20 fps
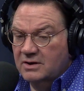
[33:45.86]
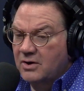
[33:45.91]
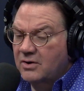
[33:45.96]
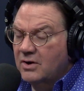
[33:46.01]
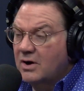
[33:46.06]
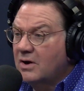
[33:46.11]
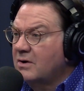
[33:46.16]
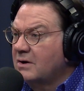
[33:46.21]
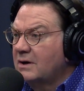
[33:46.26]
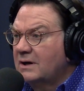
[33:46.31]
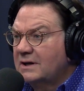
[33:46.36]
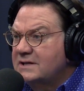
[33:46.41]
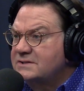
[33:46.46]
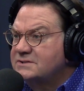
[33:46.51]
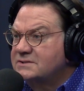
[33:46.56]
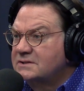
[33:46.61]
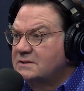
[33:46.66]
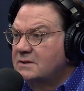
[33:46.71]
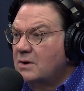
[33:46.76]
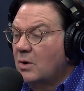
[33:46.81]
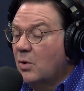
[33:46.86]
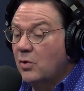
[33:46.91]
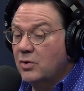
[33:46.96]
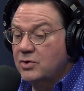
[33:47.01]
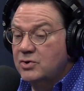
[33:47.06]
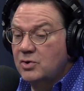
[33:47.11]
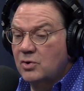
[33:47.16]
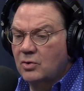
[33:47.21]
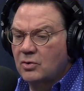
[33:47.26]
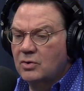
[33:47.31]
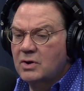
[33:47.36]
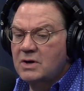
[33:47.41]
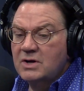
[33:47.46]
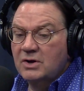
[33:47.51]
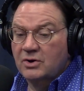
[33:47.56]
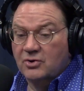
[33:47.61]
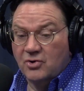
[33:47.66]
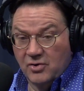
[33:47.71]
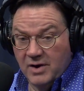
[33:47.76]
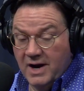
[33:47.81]
a hard lesson or you'll
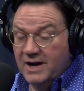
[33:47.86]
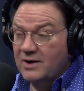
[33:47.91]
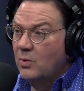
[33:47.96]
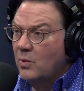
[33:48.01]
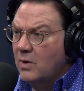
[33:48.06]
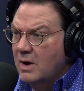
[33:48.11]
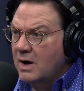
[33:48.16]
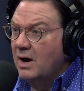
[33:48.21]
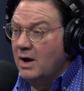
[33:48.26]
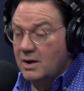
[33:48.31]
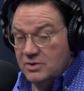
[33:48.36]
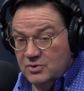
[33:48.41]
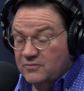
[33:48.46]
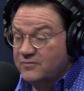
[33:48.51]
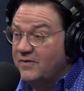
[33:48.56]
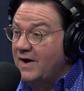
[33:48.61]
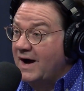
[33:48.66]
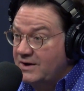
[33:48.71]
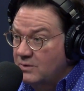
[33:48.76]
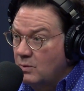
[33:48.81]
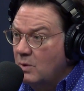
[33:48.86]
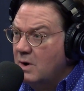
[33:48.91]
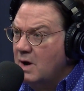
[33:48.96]
create a way. You find a way.